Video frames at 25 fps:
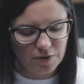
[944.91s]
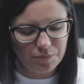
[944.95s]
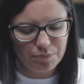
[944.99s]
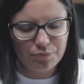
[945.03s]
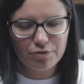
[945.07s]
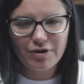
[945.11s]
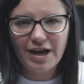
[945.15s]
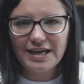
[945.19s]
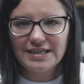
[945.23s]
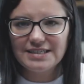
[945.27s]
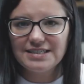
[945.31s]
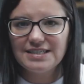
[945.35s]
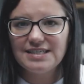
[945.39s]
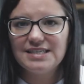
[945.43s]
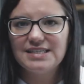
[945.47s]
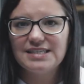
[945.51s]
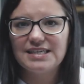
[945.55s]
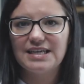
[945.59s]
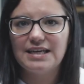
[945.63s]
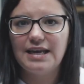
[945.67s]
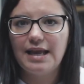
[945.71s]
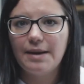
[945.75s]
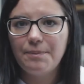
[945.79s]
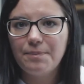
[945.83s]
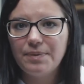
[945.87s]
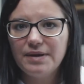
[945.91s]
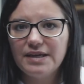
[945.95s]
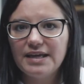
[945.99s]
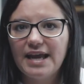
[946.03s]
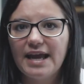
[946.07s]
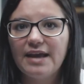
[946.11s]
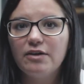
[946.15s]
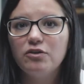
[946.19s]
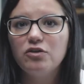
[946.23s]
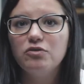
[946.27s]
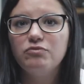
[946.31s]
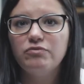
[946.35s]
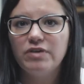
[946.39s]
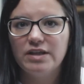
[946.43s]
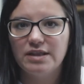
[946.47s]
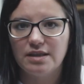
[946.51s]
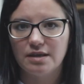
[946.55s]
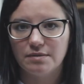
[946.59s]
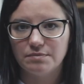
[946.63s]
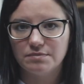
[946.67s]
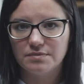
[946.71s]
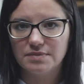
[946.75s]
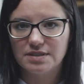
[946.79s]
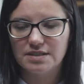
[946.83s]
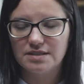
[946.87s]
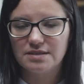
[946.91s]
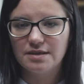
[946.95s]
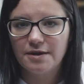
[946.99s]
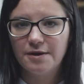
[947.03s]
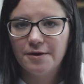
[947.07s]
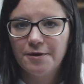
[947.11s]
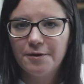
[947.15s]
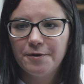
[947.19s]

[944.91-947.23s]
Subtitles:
practice clapping out the rhythms,